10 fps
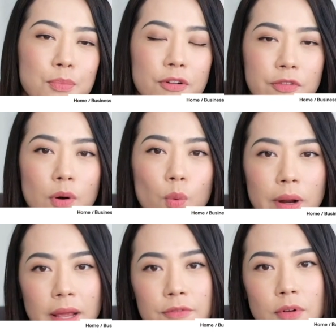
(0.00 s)
prefer
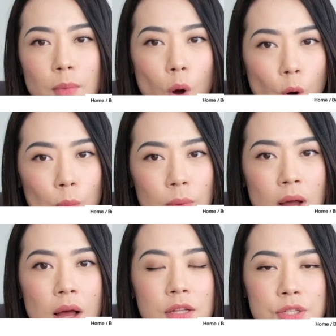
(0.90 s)
working from home
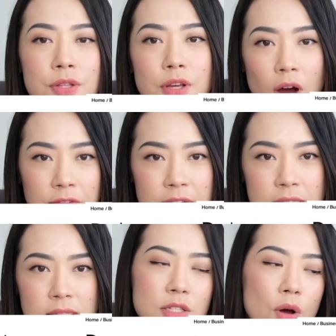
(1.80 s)
to the office.
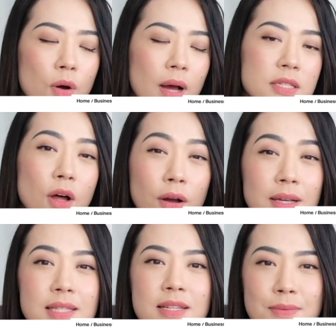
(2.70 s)
So as long
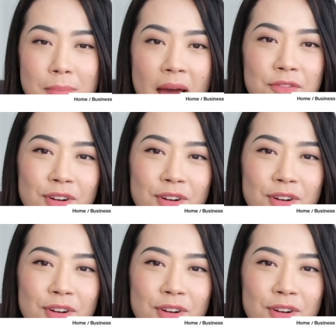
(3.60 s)
as the demand